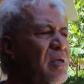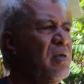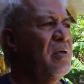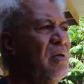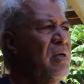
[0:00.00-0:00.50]

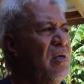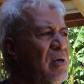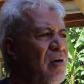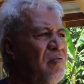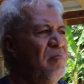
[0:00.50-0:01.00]

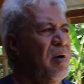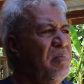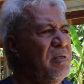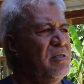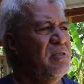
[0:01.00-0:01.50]
of
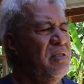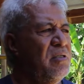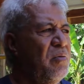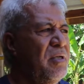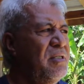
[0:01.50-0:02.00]
Mama's
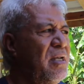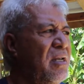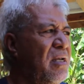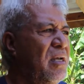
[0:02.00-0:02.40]
situation.